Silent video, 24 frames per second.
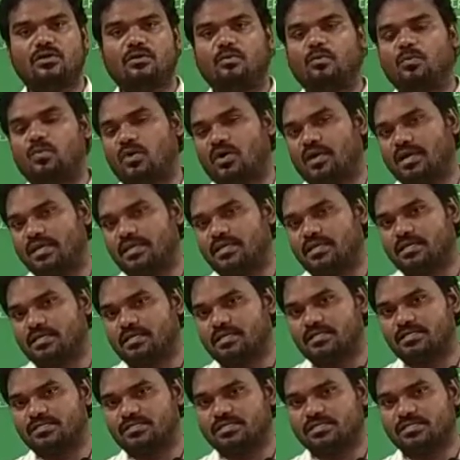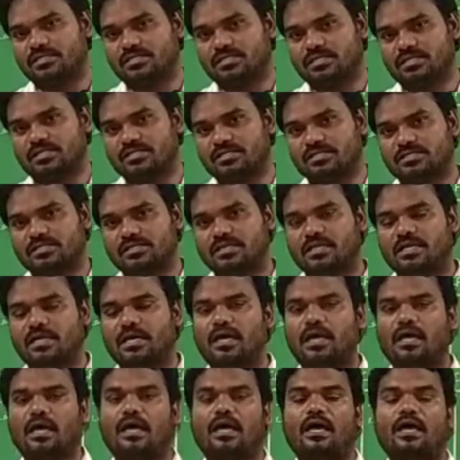pointer registers,
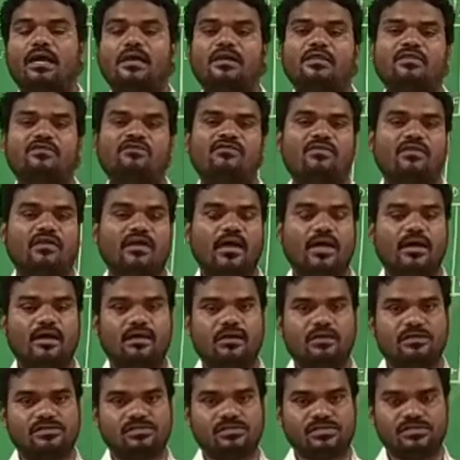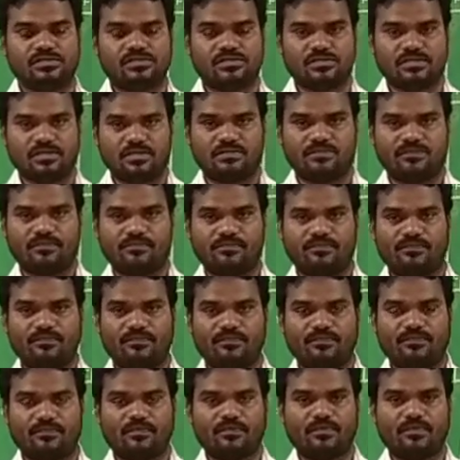and the flag register.
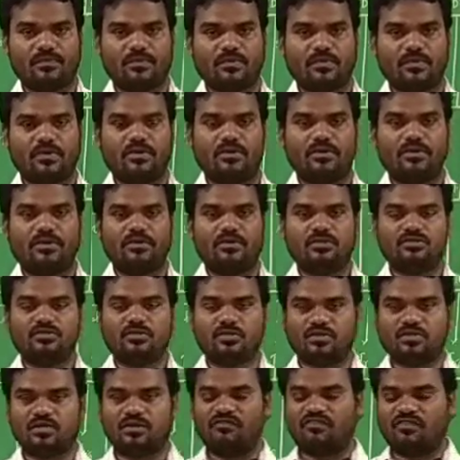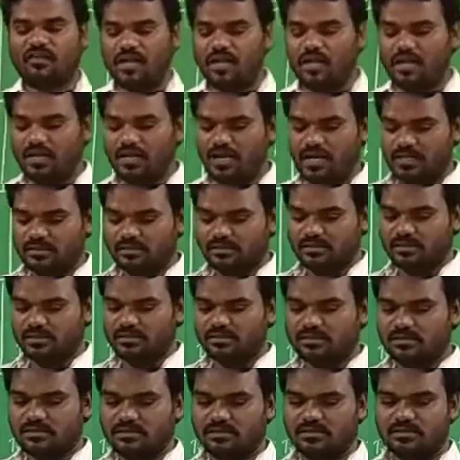Total 5
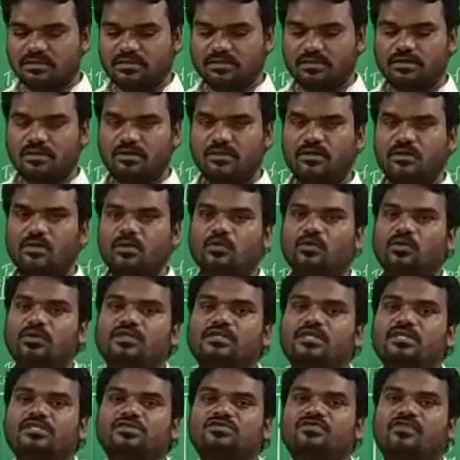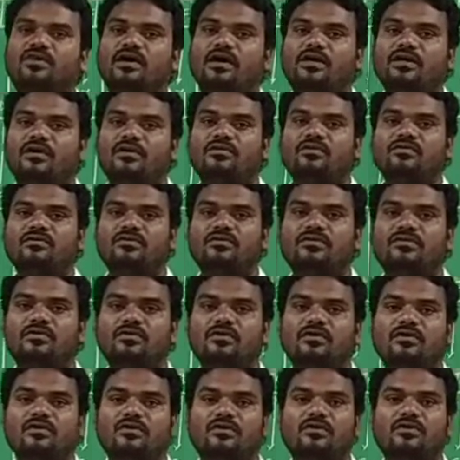classes. With these 5,
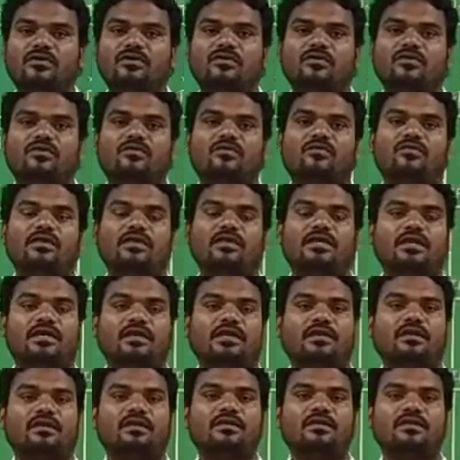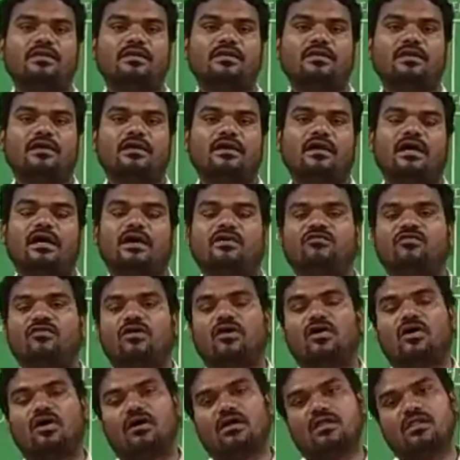we can have
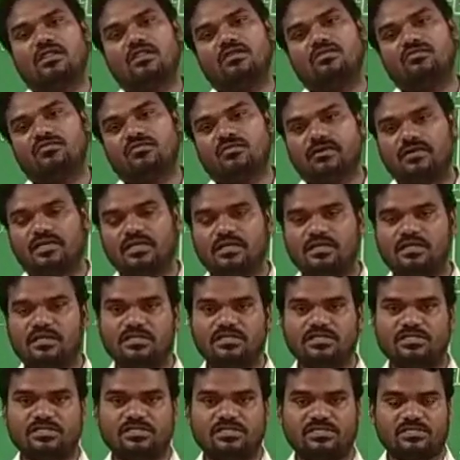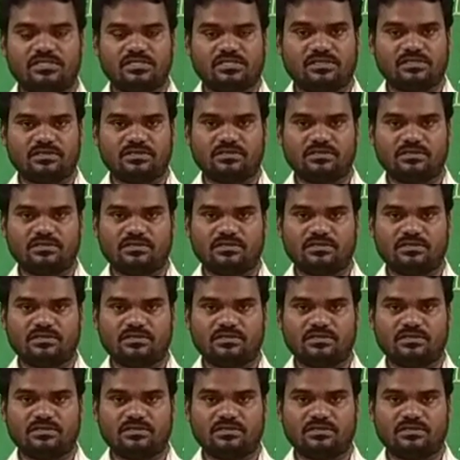all the 14 registers.